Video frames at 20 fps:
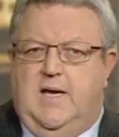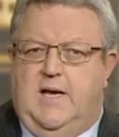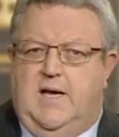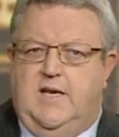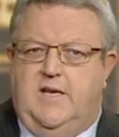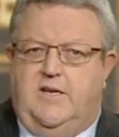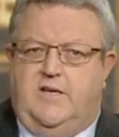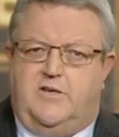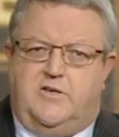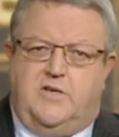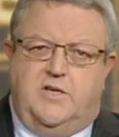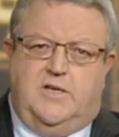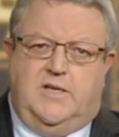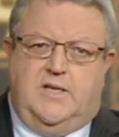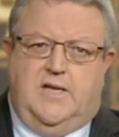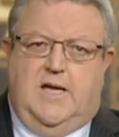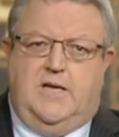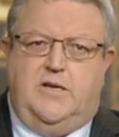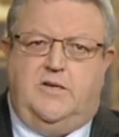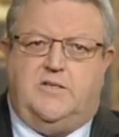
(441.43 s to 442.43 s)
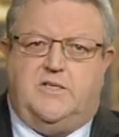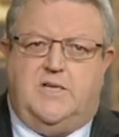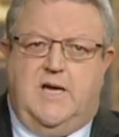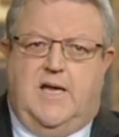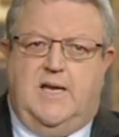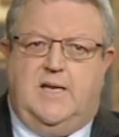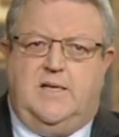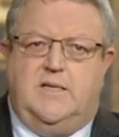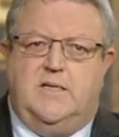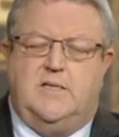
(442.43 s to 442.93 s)
In addition to that, you're
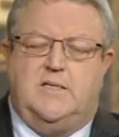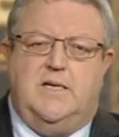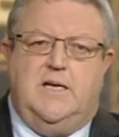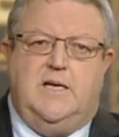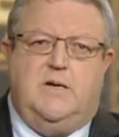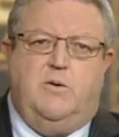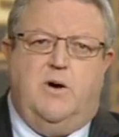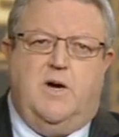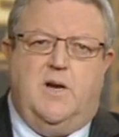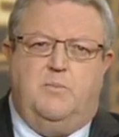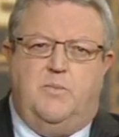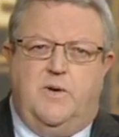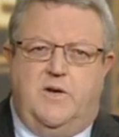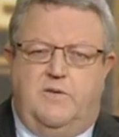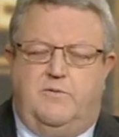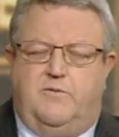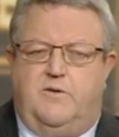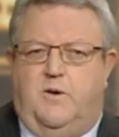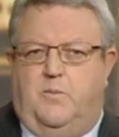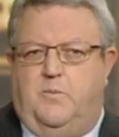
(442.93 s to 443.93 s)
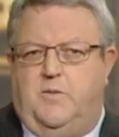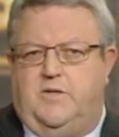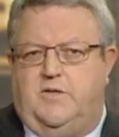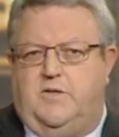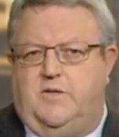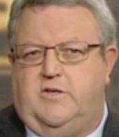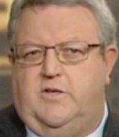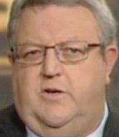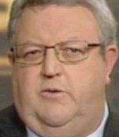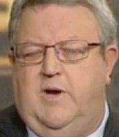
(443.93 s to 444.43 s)
starting to see quite a bit of
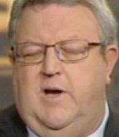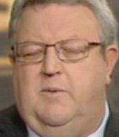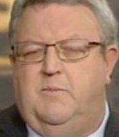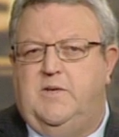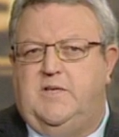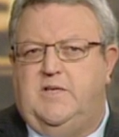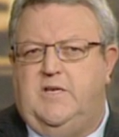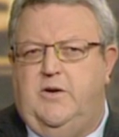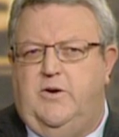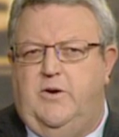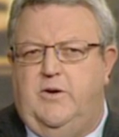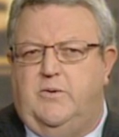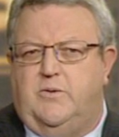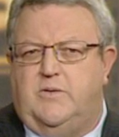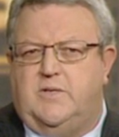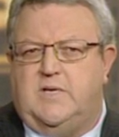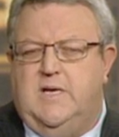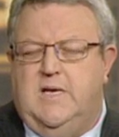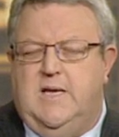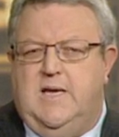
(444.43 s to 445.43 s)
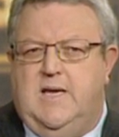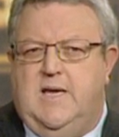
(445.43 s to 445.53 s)
competition around materials,